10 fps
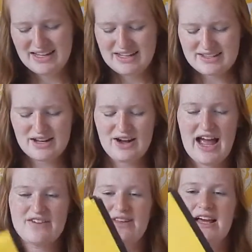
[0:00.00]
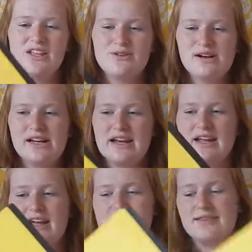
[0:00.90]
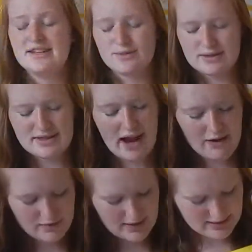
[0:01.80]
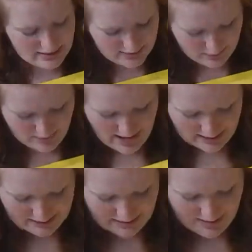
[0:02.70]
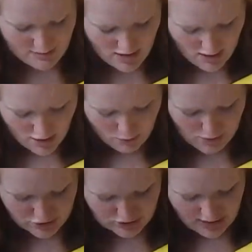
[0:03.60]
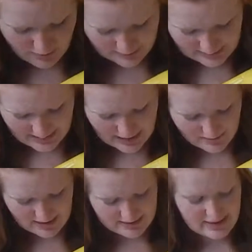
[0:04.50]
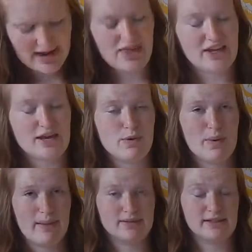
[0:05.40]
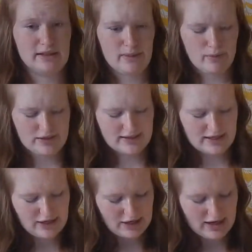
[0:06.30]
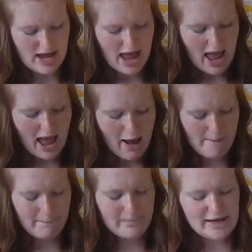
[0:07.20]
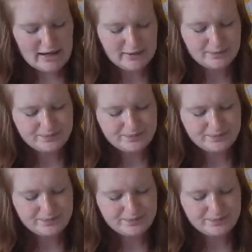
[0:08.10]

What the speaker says: So I have a yellow one, and these ones have these nice little pockets in them, which I really like because A, they keep your papers a little bit more secure, and B,